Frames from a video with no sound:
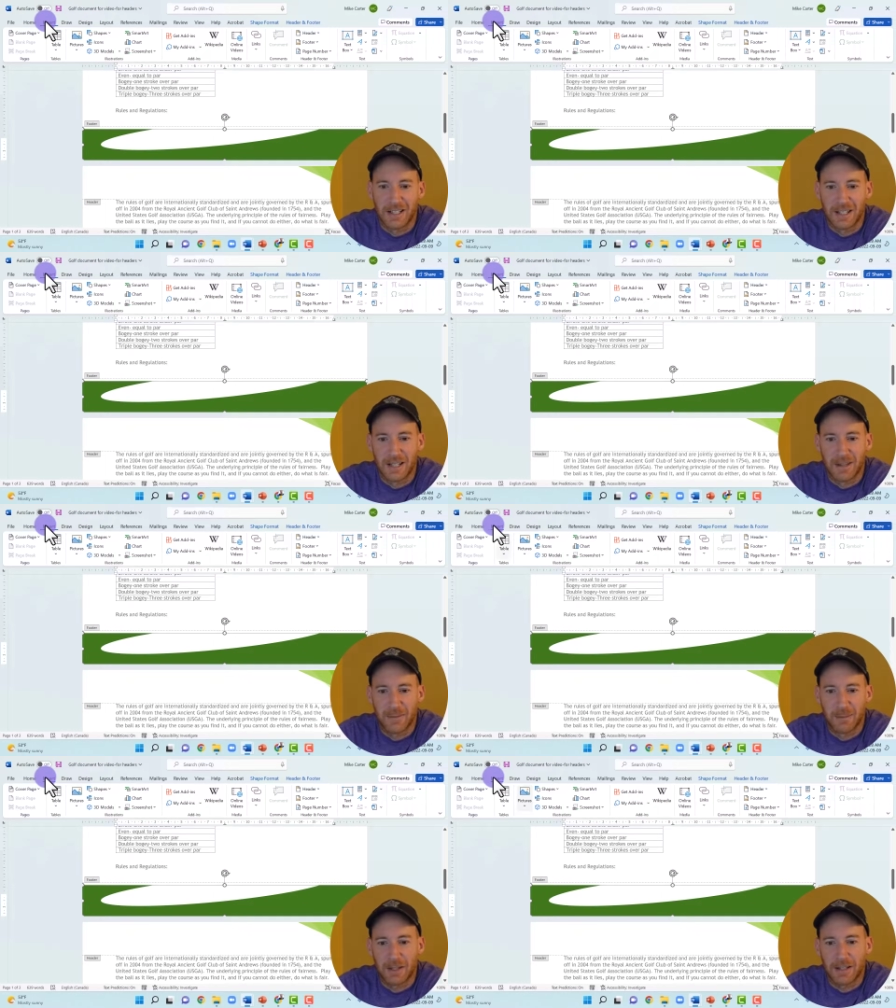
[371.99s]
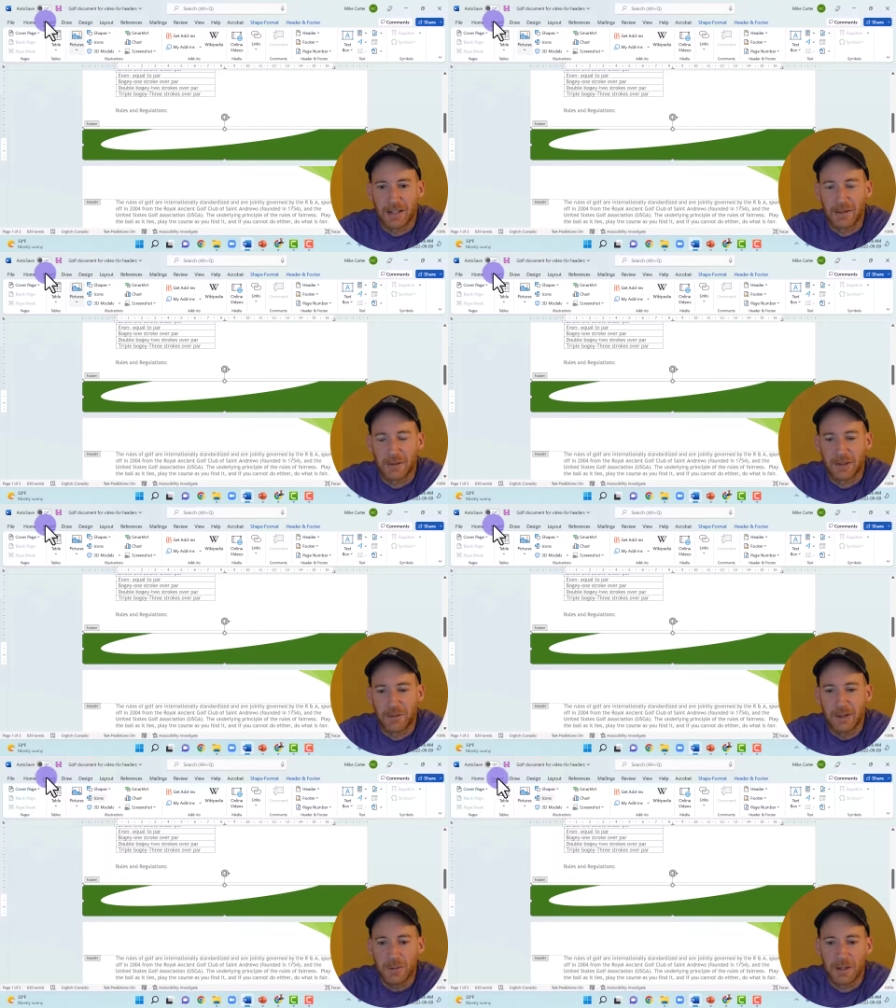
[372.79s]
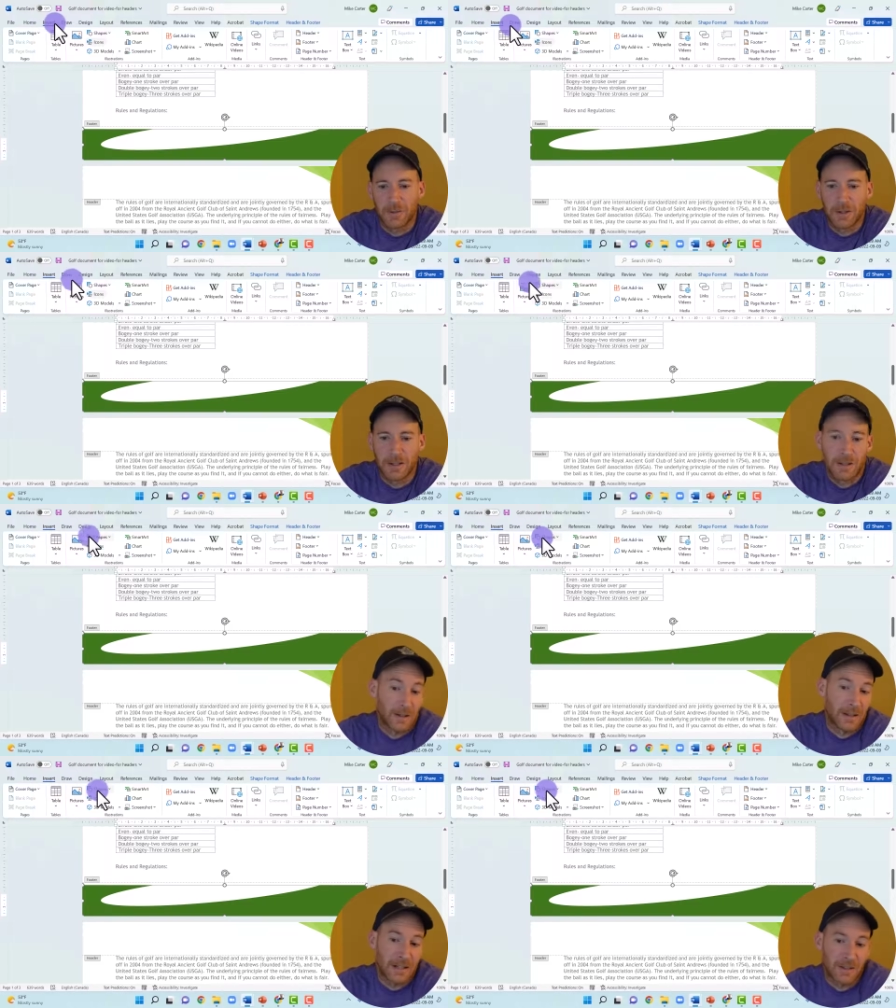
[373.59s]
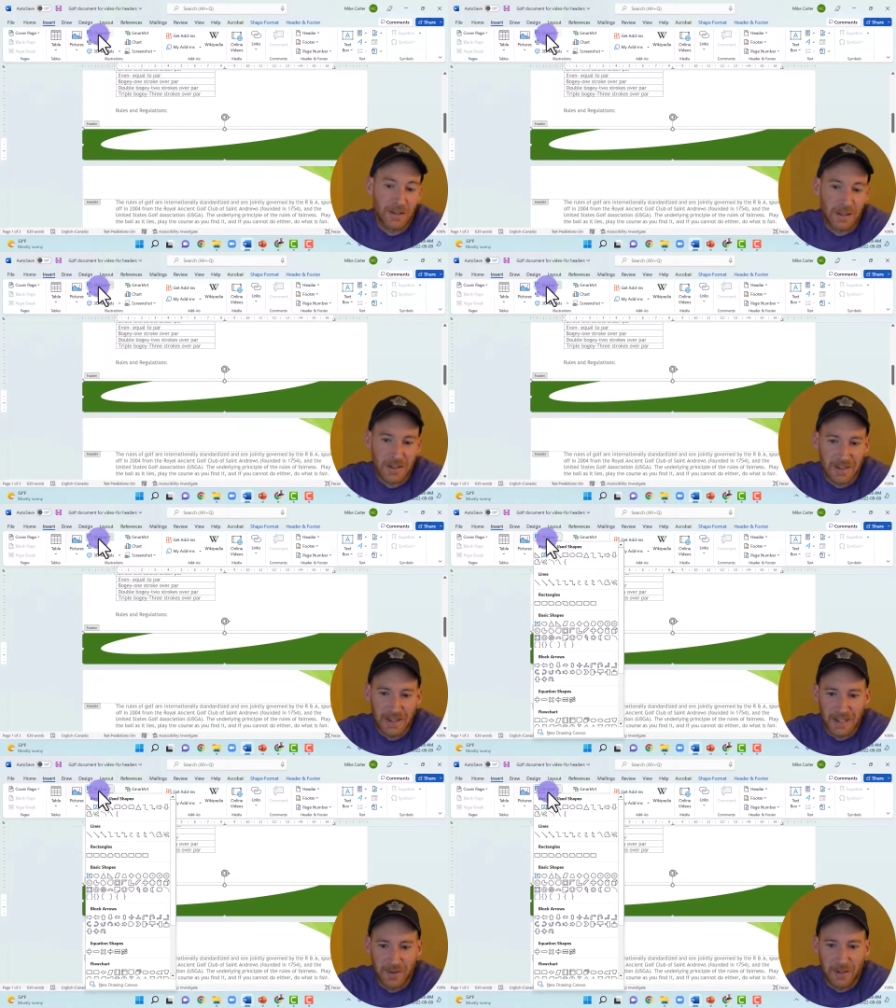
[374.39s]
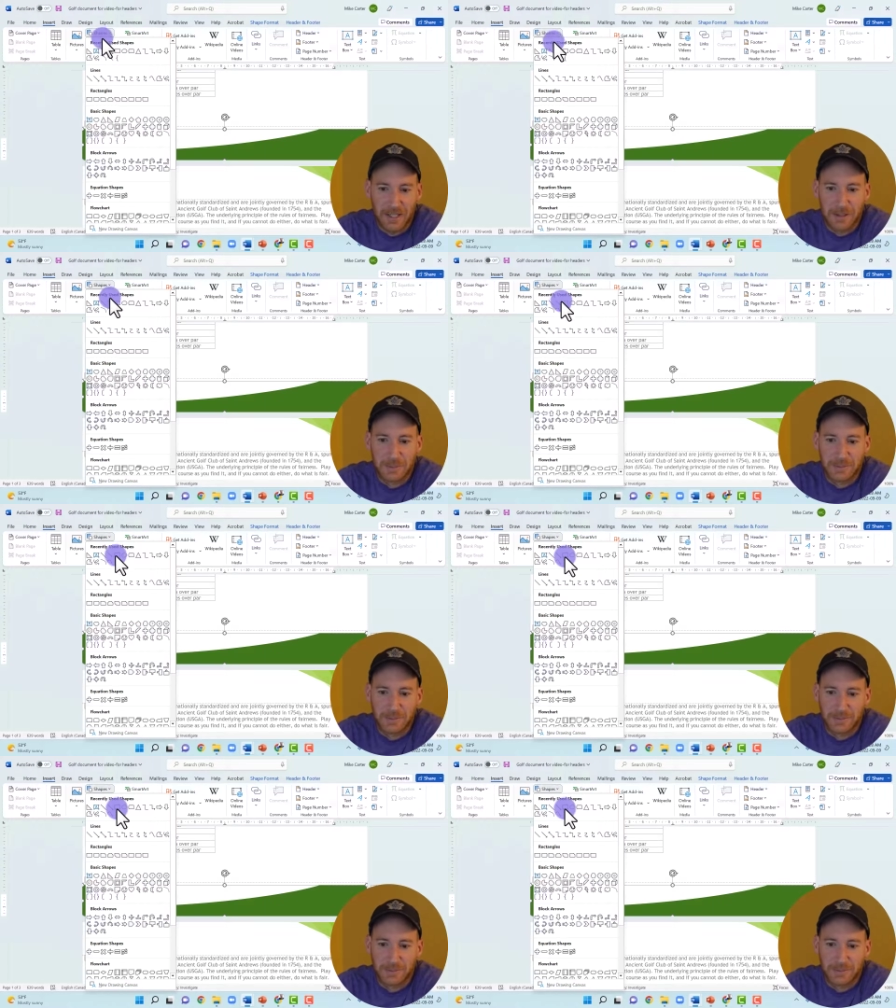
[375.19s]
uh, block out this first part, we are actually starting to see kind of like a,